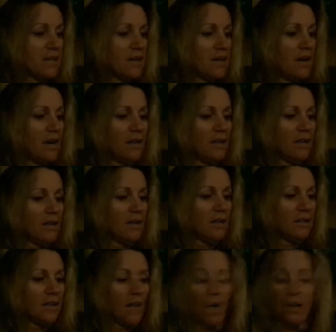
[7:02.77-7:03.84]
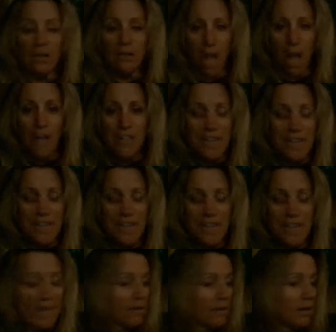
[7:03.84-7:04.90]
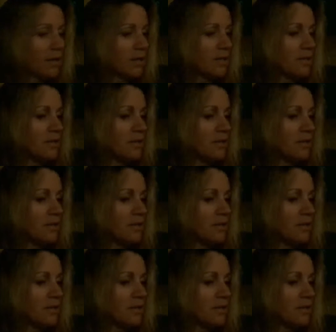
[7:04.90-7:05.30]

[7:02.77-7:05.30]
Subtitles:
I'll take a look.